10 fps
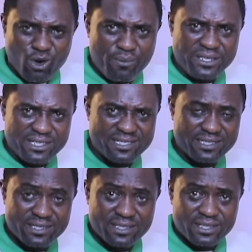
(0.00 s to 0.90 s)

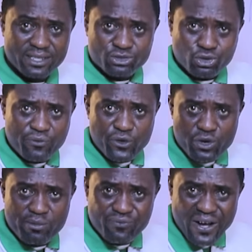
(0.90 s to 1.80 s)
community. So if you
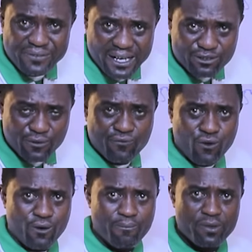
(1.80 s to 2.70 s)
remove
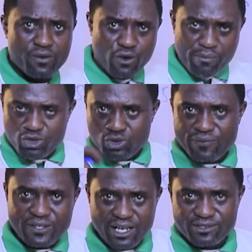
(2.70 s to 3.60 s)
5,004 from the
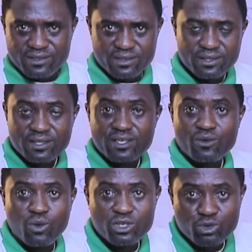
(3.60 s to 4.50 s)
12,000,
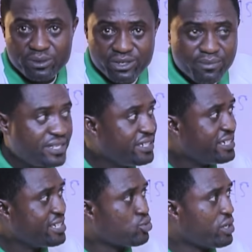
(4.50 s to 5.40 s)
what will be
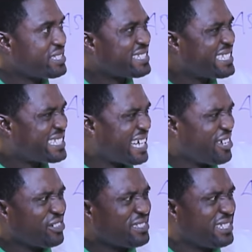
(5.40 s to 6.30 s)
remaining is what?
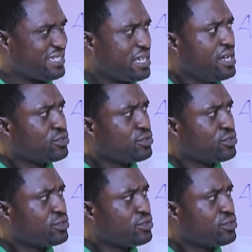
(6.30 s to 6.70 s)
6,006.